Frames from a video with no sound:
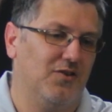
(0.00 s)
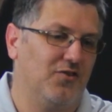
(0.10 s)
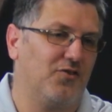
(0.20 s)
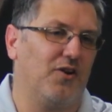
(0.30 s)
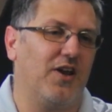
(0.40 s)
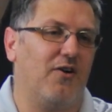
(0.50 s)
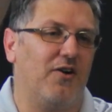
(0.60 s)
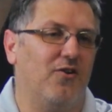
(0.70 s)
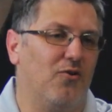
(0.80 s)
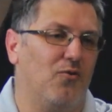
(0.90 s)
So now I
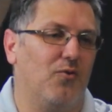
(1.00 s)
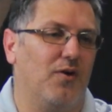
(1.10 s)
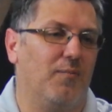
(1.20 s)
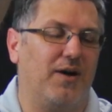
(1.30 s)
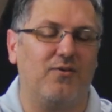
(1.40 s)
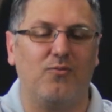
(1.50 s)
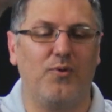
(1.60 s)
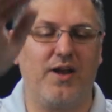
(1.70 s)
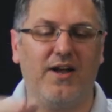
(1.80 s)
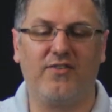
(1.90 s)
know about when I have